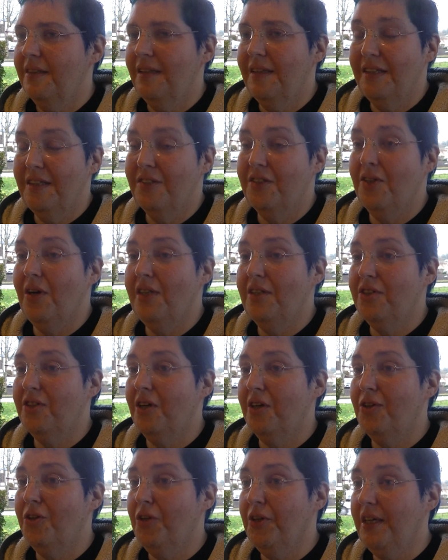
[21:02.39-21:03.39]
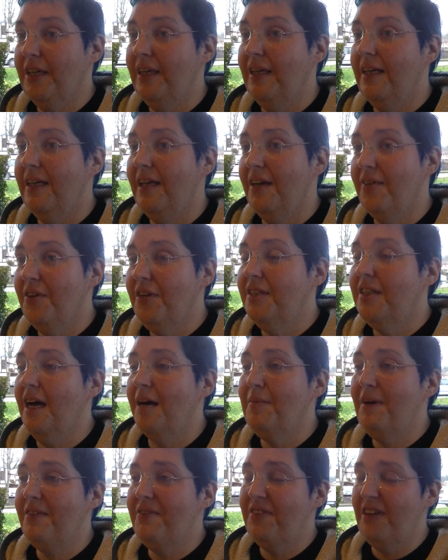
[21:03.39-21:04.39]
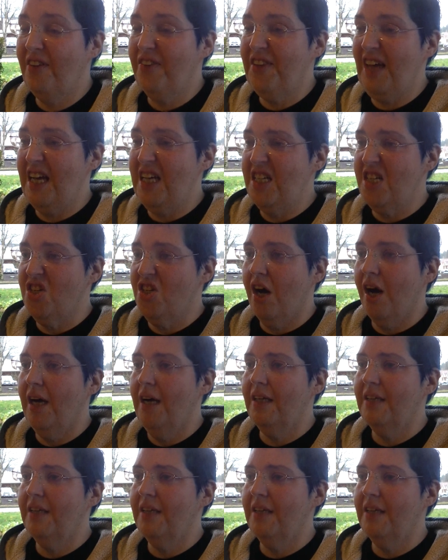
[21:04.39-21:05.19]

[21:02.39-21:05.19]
And so I started looking at every time I felt that knot,